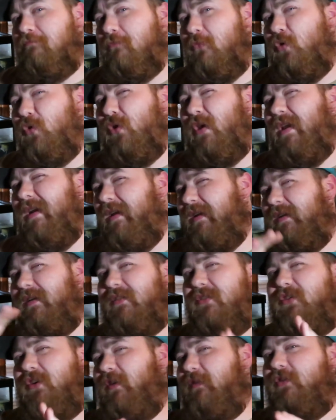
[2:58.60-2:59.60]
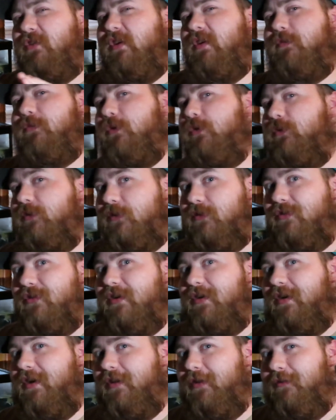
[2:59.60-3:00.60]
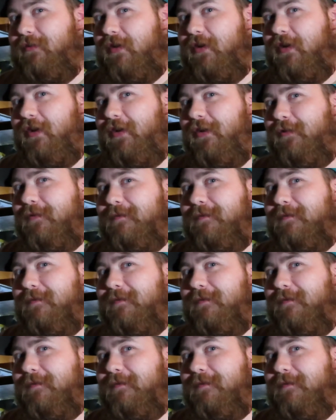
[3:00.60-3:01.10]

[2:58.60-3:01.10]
we'll get into servicing filters in another video.